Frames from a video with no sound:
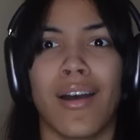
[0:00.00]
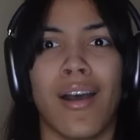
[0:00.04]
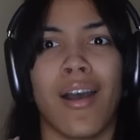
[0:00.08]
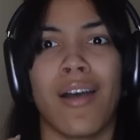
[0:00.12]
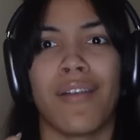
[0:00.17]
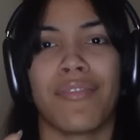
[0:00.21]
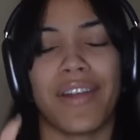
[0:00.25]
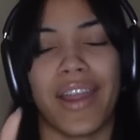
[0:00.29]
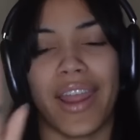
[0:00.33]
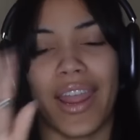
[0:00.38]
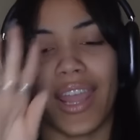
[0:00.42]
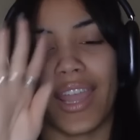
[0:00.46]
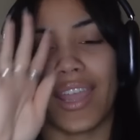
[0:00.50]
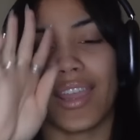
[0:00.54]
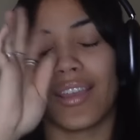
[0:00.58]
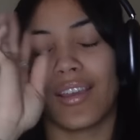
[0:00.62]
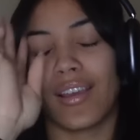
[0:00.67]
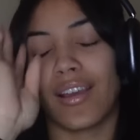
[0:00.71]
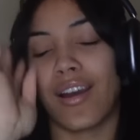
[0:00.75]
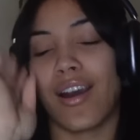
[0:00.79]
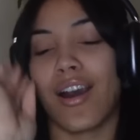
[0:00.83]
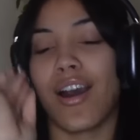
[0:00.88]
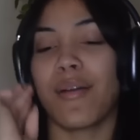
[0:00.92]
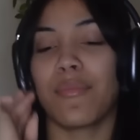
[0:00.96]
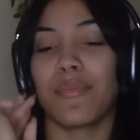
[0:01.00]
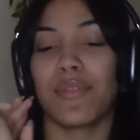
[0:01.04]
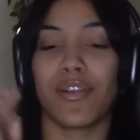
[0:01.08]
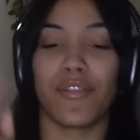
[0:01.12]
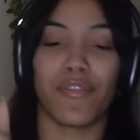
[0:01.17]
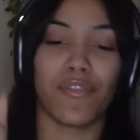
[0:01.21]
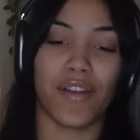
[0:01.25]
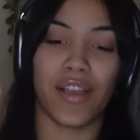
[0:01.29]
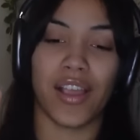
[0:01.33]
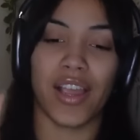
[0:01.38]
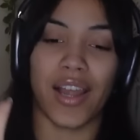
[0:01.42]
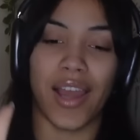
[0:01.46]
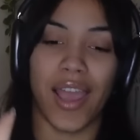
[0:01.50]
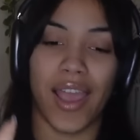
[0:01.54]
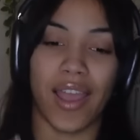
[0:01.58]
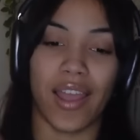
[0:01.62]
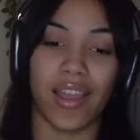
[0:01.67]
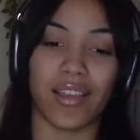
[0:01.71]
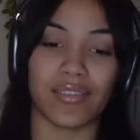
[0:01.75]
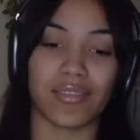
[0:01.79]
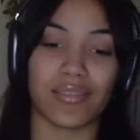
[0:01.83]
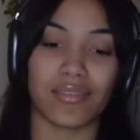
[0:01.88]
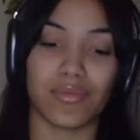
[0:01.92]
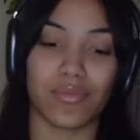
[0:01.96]
All right, calm your fucking
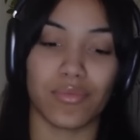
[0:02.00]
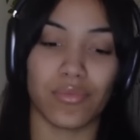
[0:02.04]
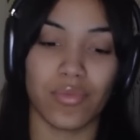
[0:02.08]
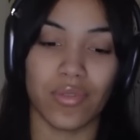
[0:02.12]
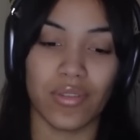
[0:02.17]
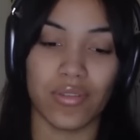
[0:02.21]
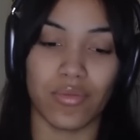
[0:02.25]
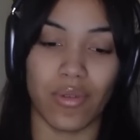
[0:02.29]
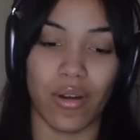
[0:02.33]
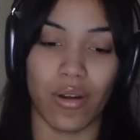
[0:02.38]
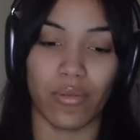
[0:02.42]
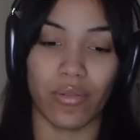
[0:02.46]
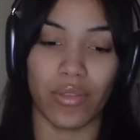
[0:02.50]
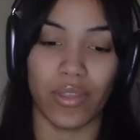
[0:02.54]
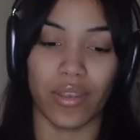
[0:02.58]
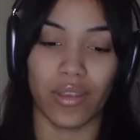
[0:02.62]
ass. What's wrong with